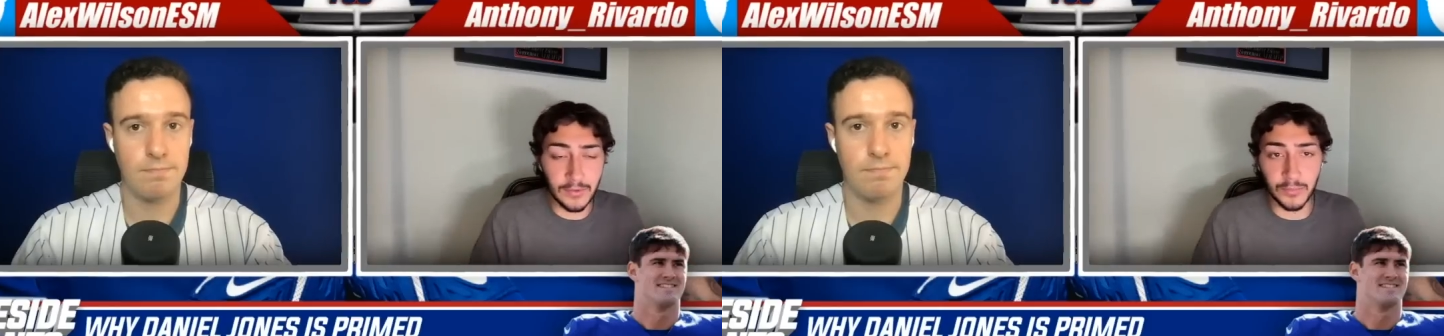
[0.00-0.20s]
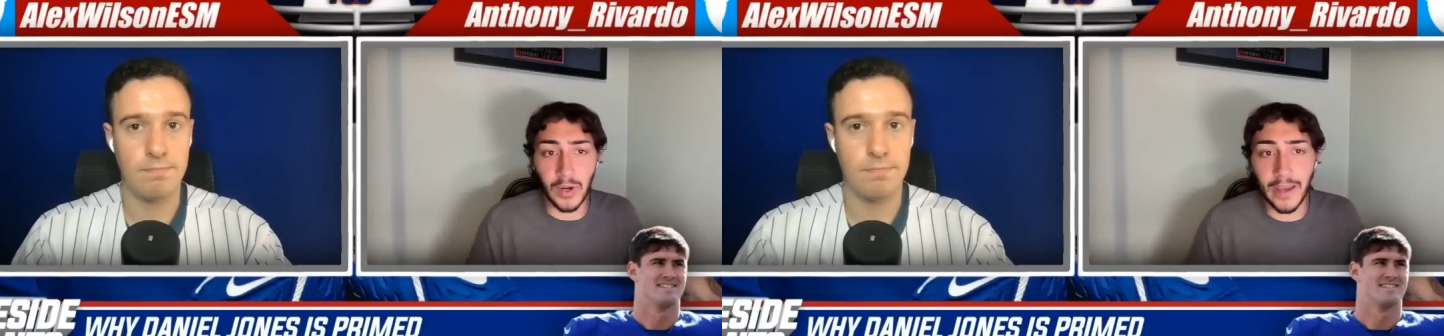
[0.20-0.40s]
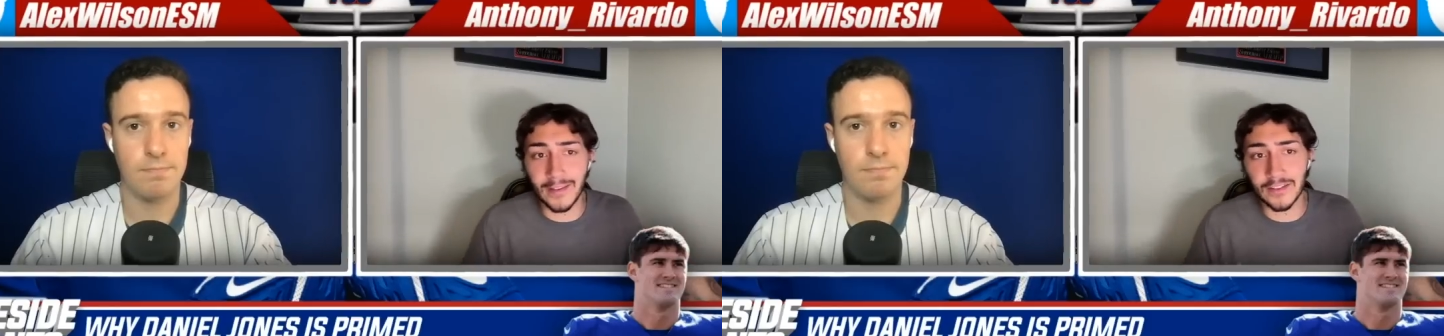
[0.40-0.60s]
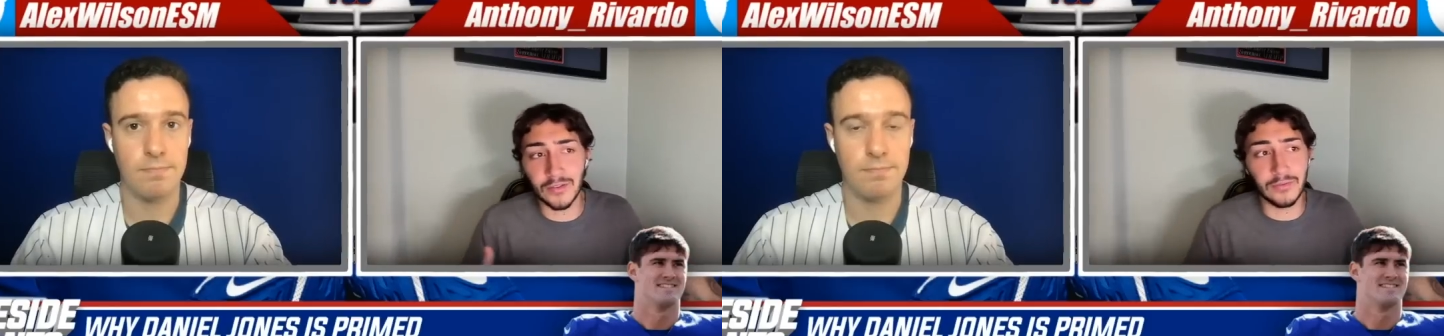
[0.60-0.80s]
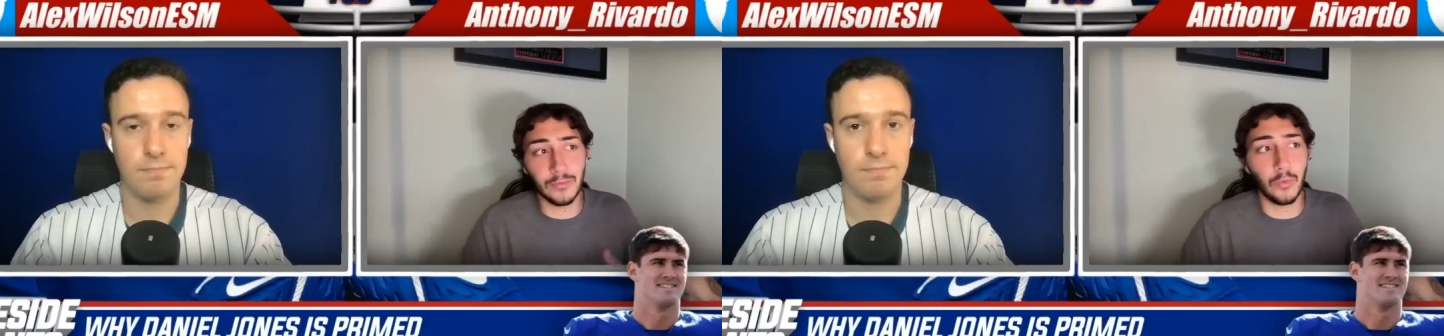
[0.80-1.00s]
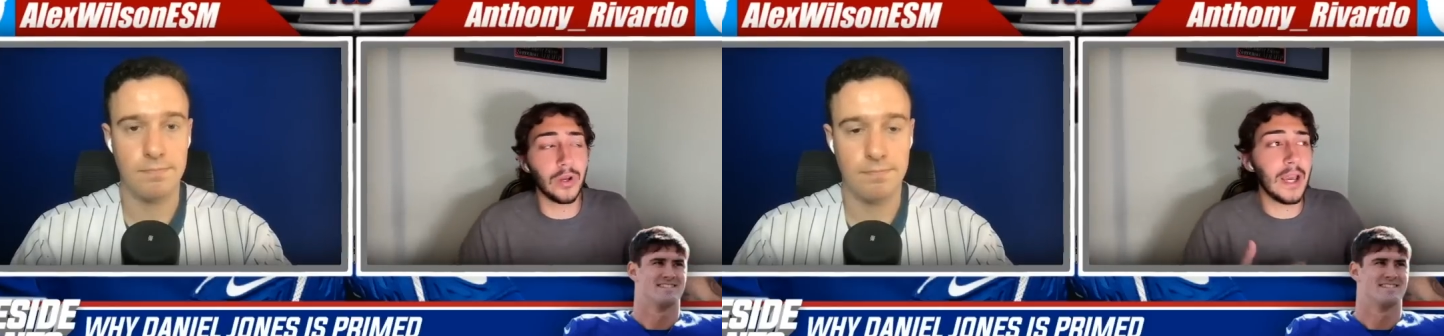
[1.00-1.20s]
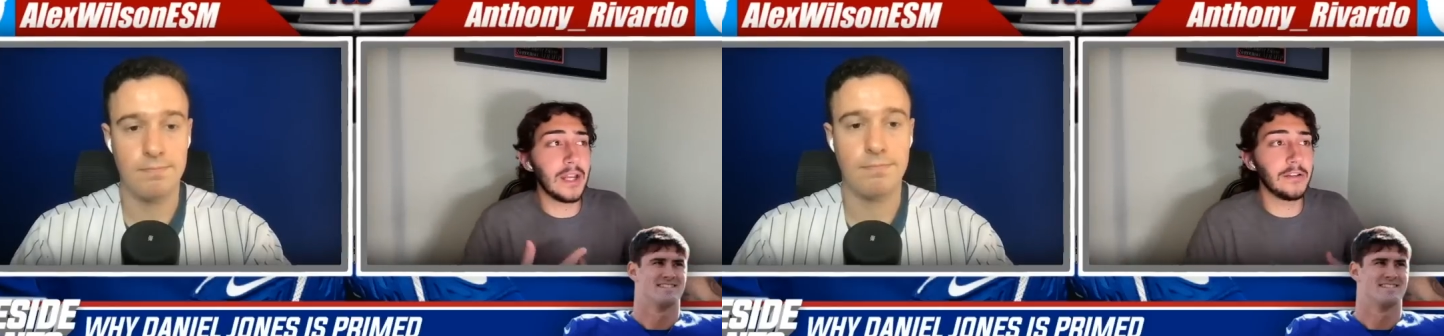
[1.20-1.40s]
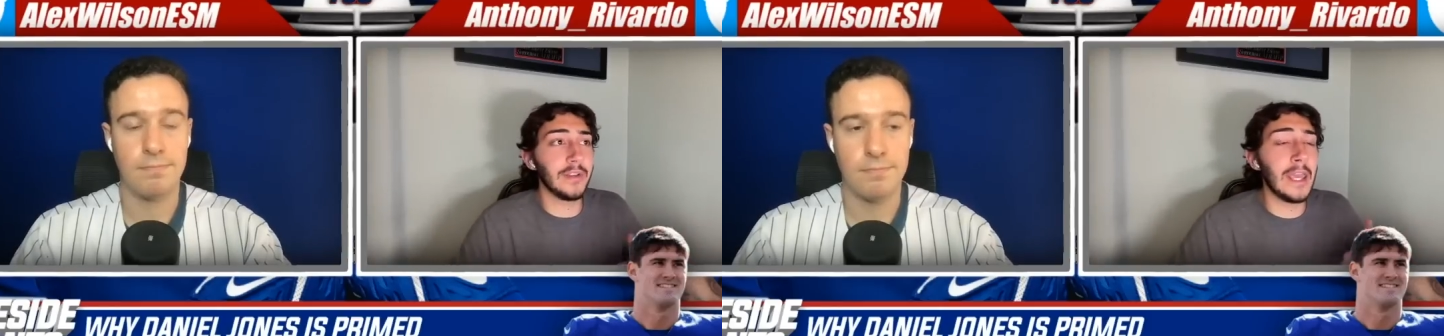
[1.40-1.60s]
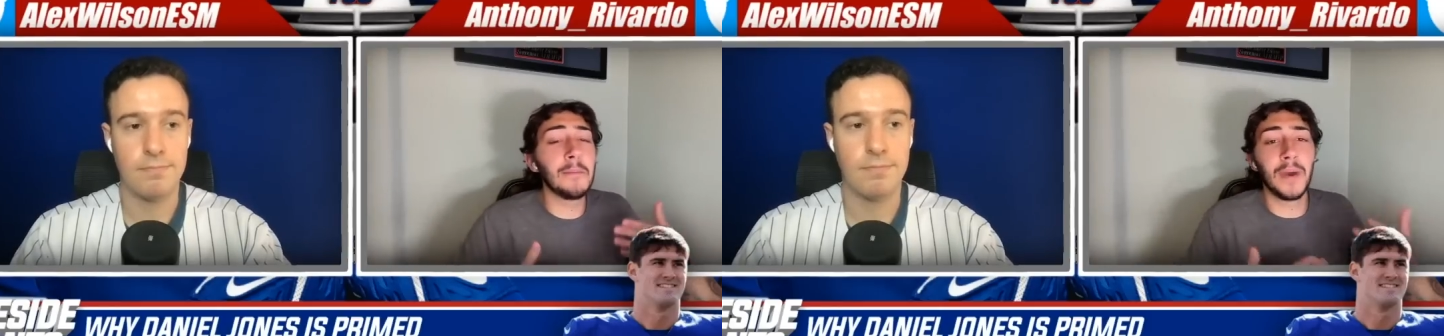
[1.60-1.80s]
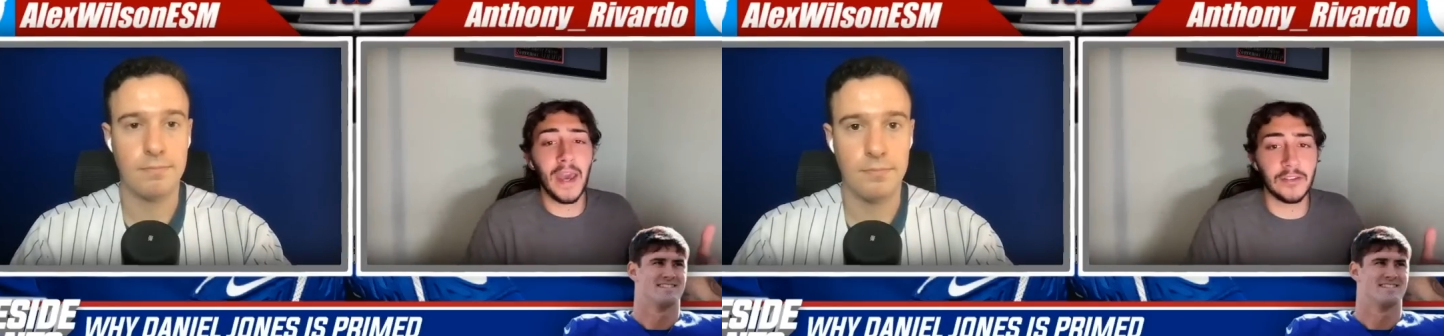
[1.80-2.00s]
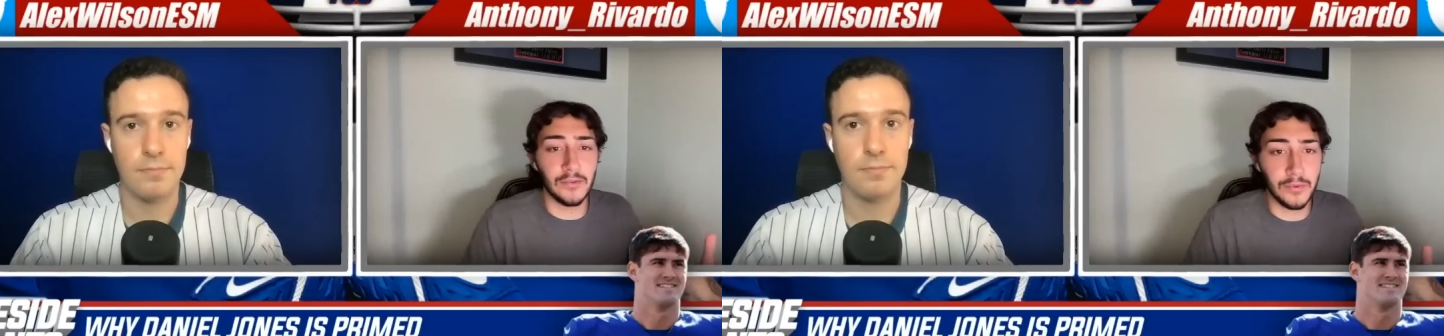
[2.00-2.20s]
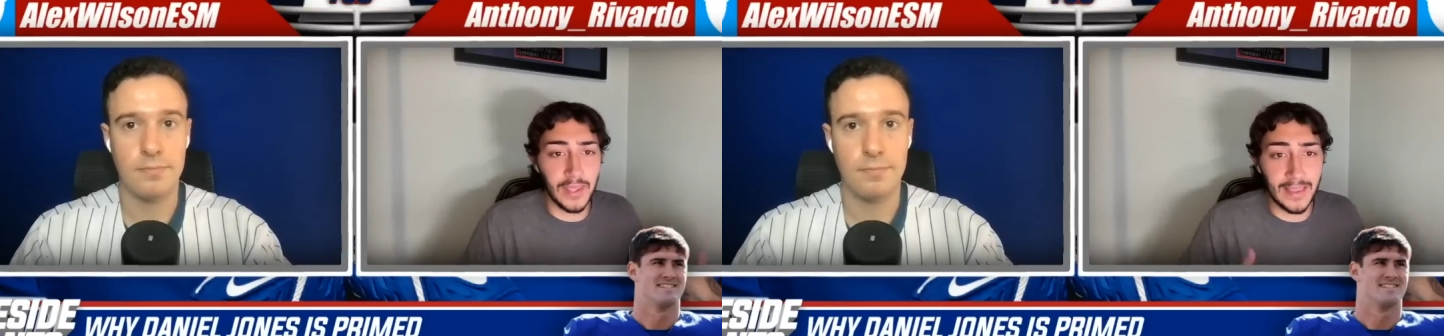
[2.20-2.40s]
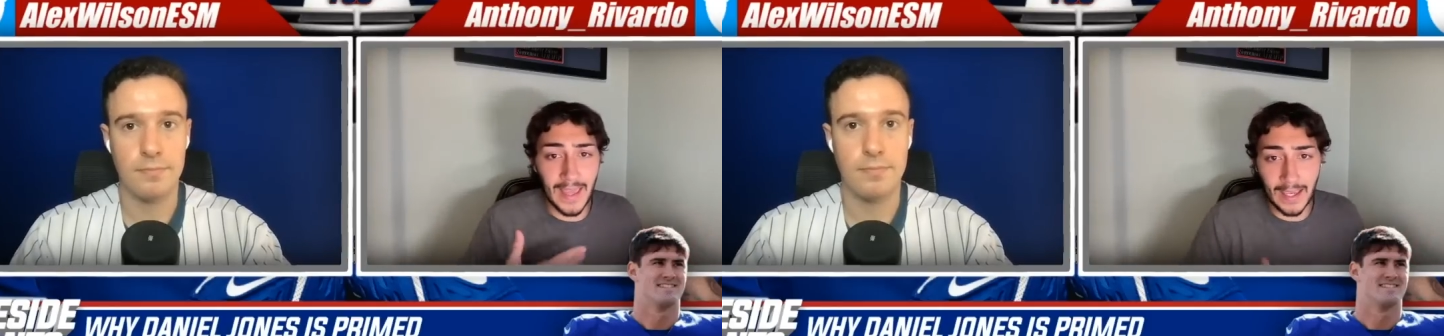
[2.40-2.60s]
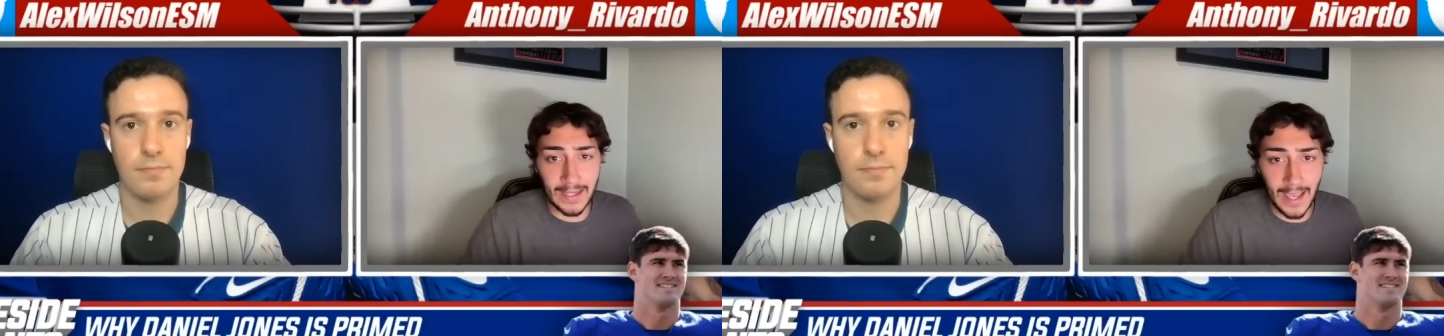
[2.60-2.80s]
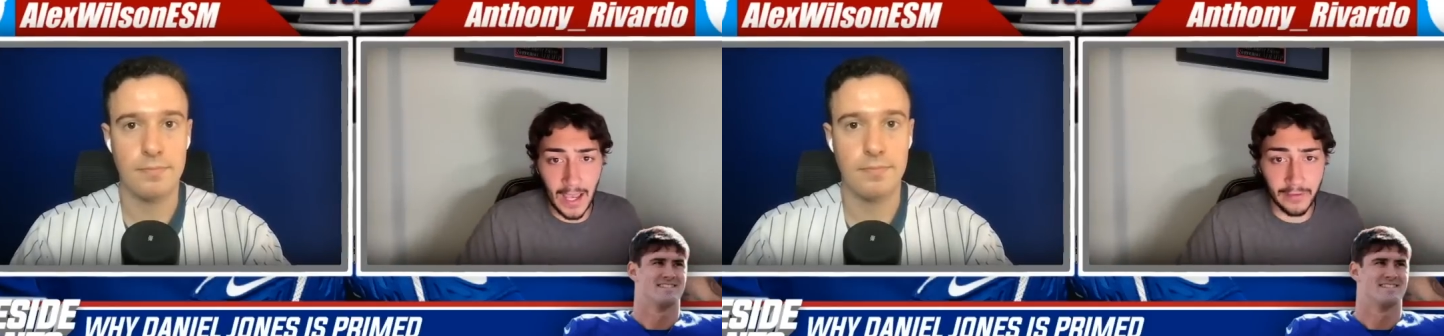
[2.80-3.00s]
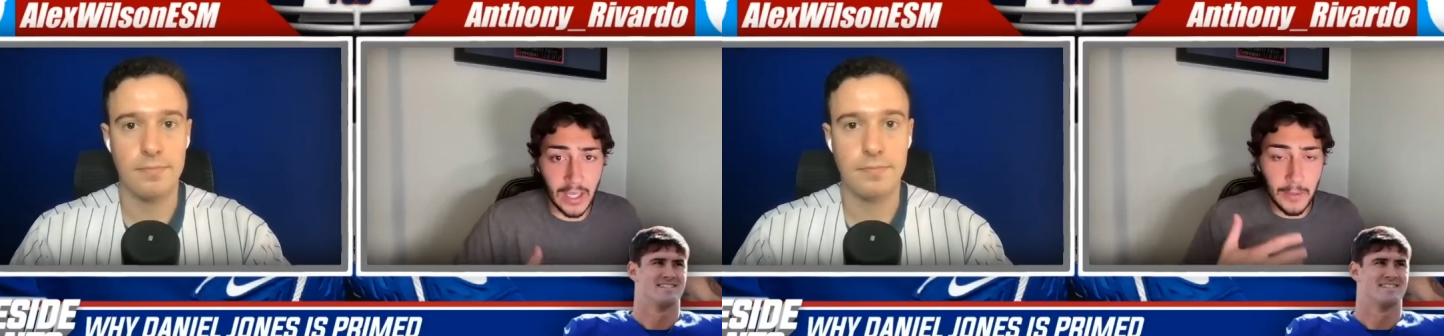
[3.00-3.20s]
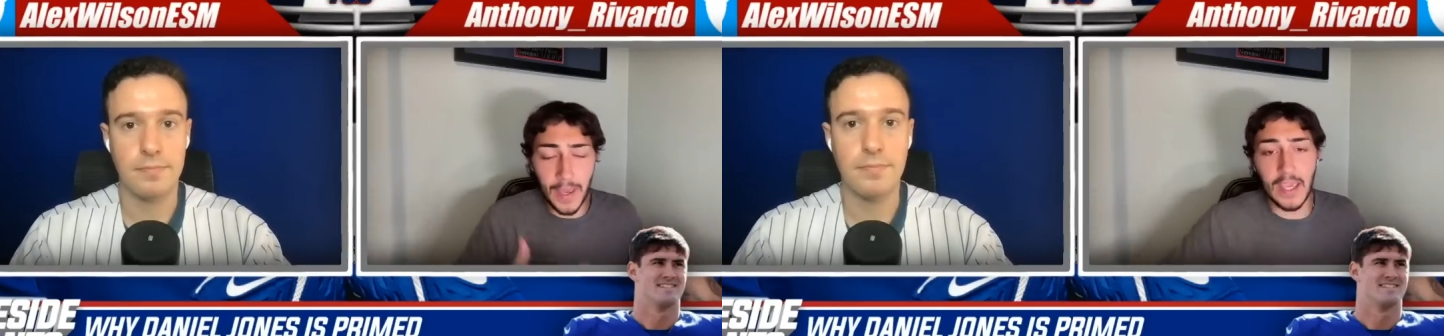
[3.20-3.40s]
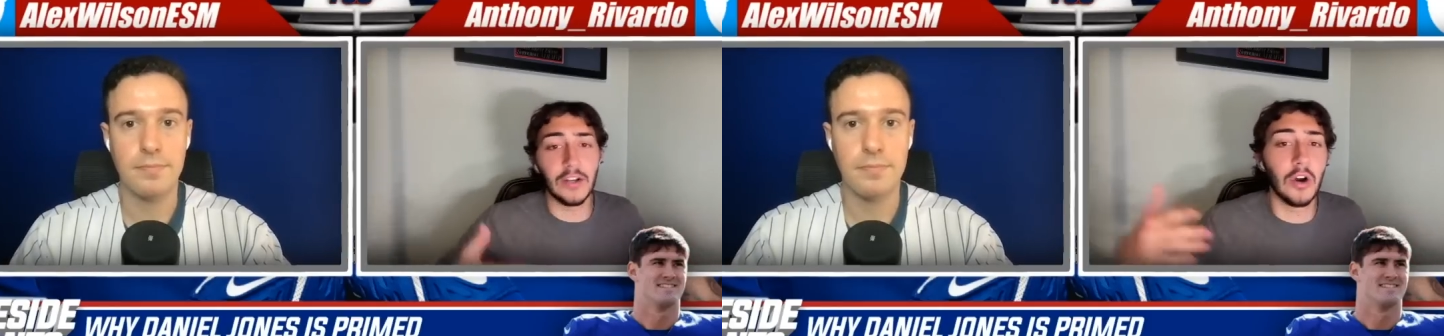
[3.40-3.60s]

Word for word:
Speaker 1: to practice, and what kind of impact do you think that can have paying